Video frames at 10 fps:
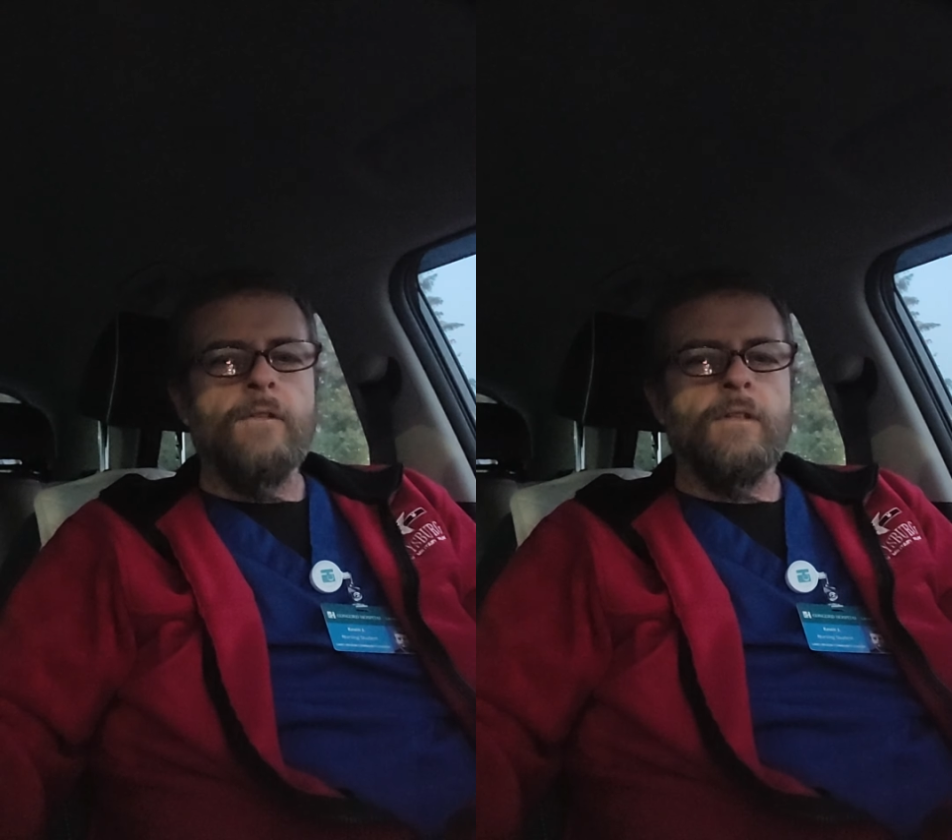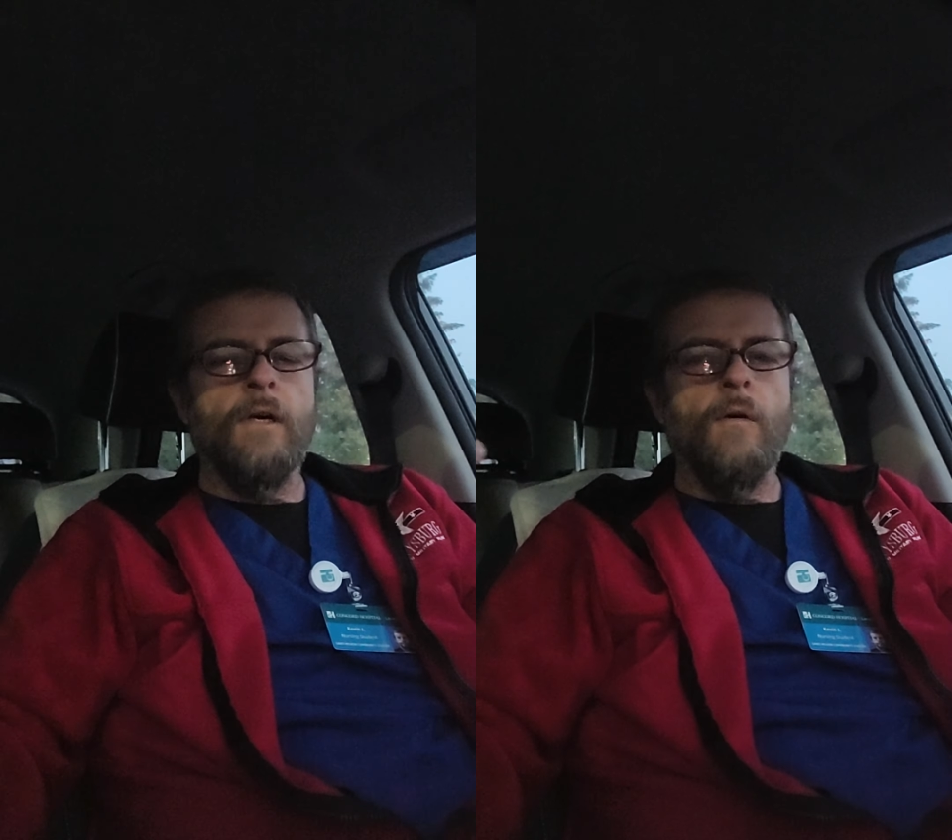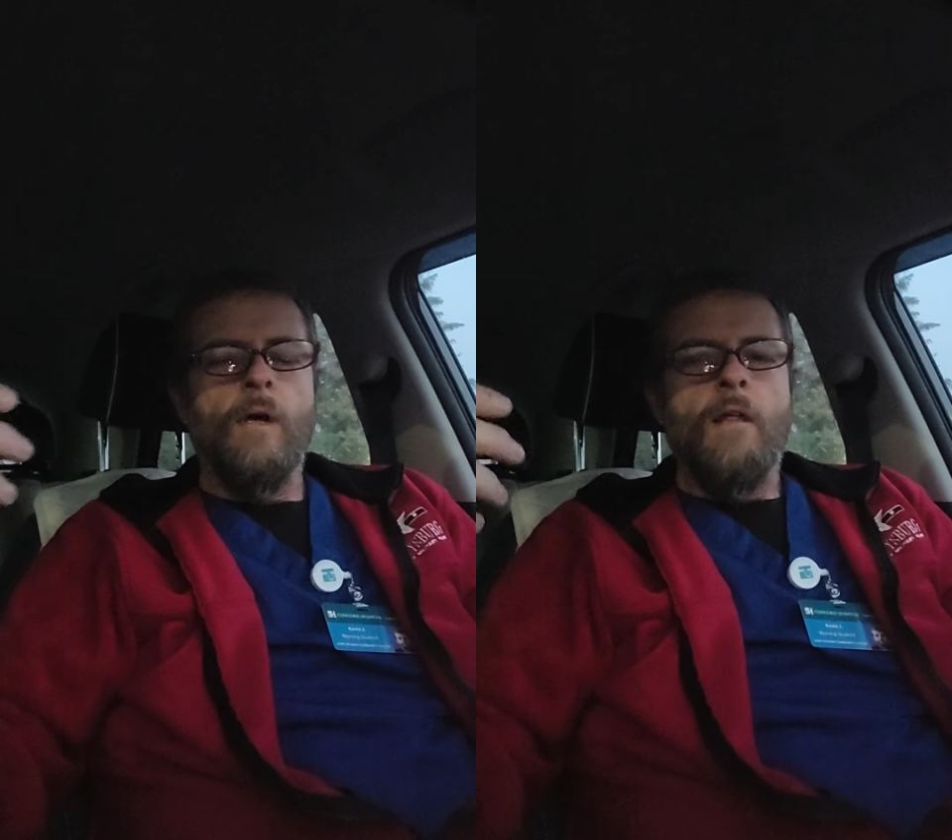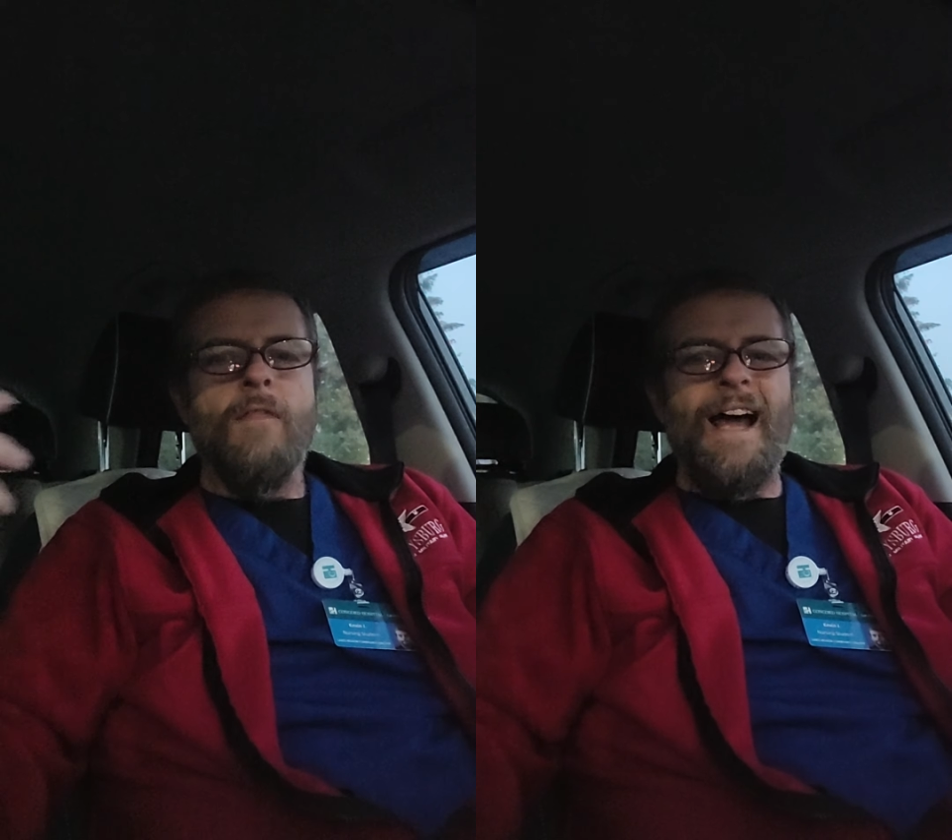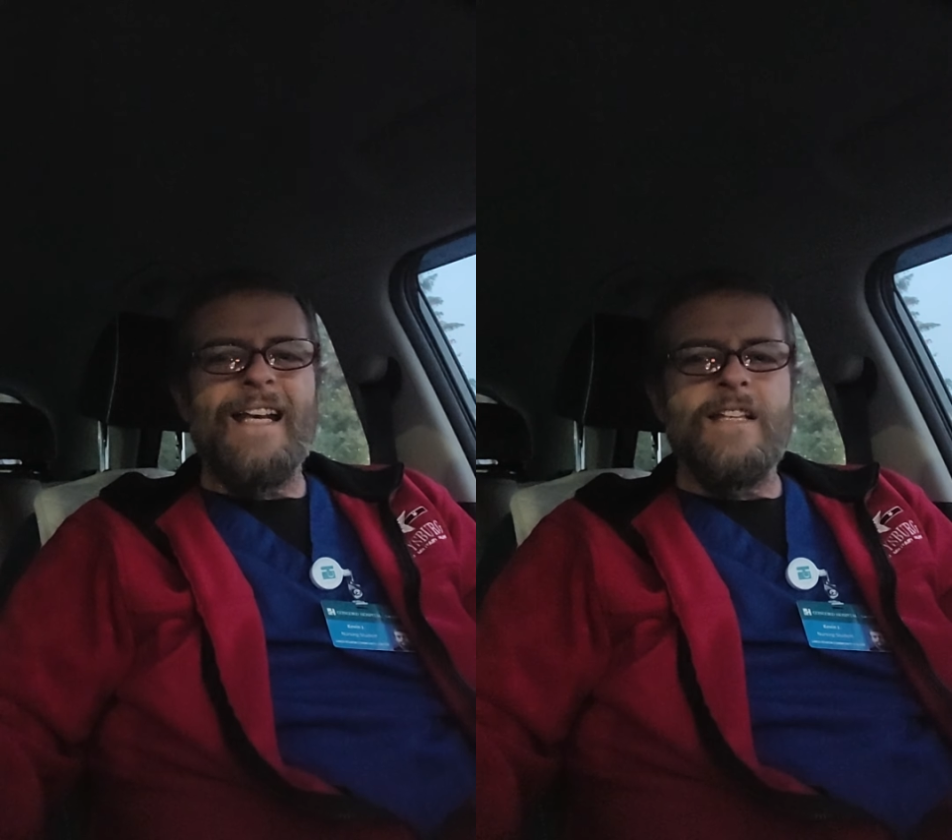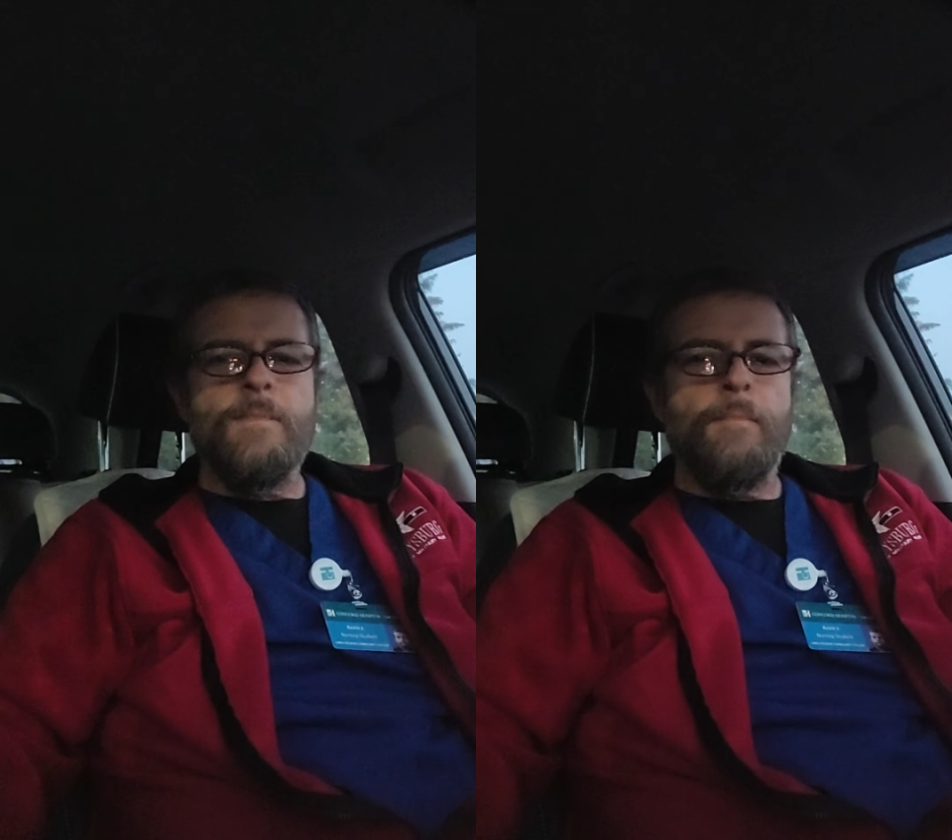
So that is